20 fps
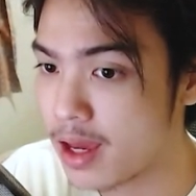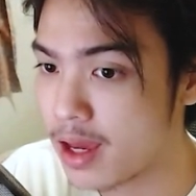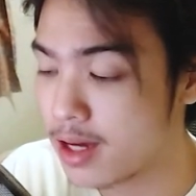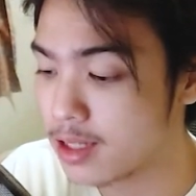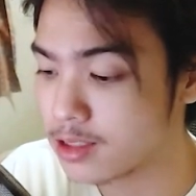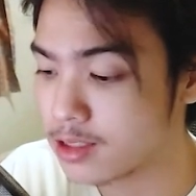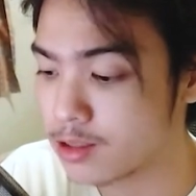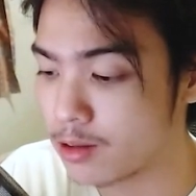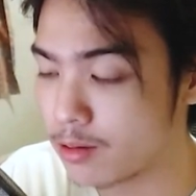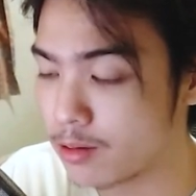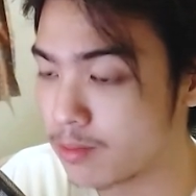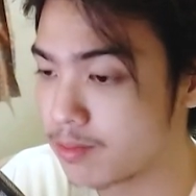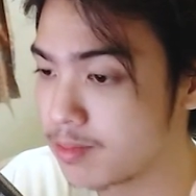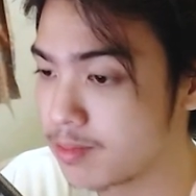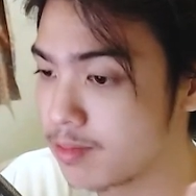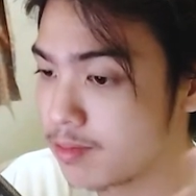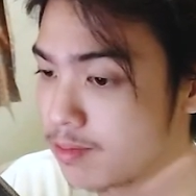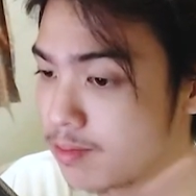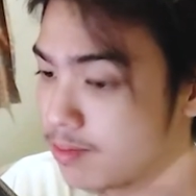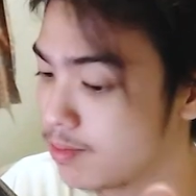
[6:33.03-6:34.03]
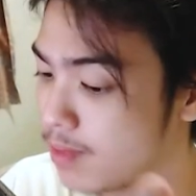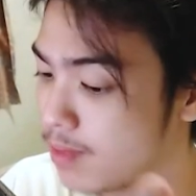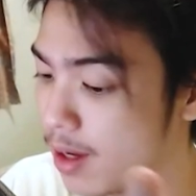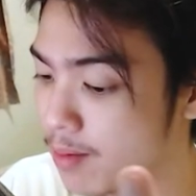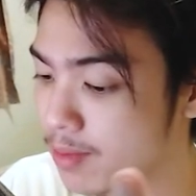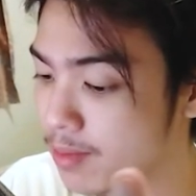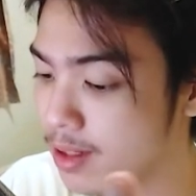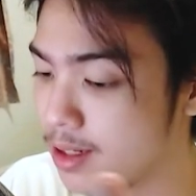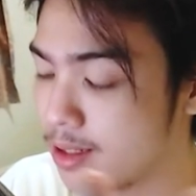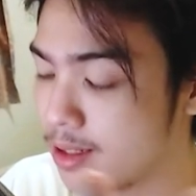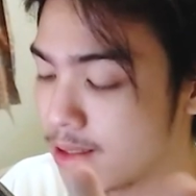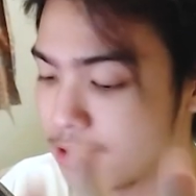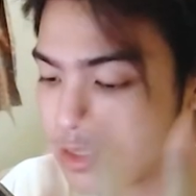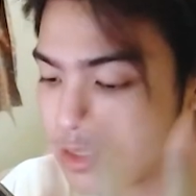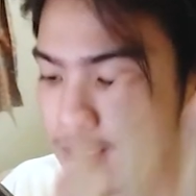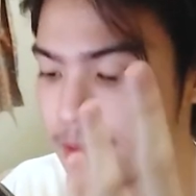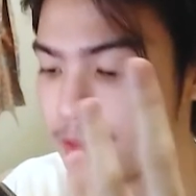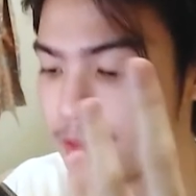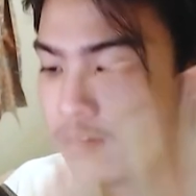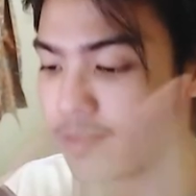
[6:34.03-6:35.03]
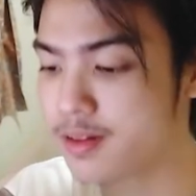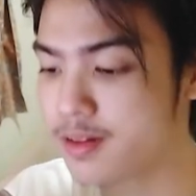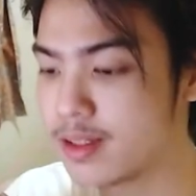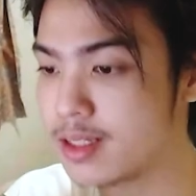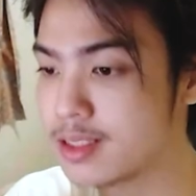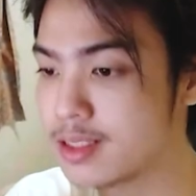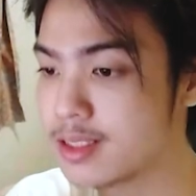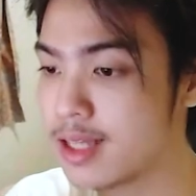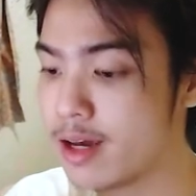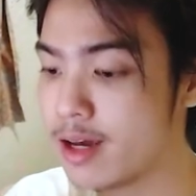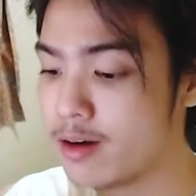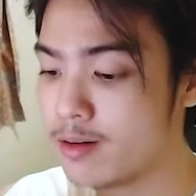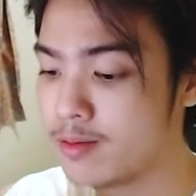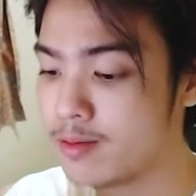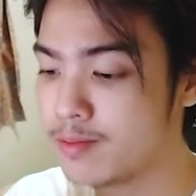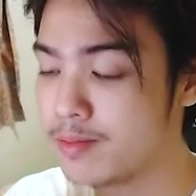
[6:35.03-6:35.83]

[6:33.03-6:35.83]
So I'm gonna skip over this now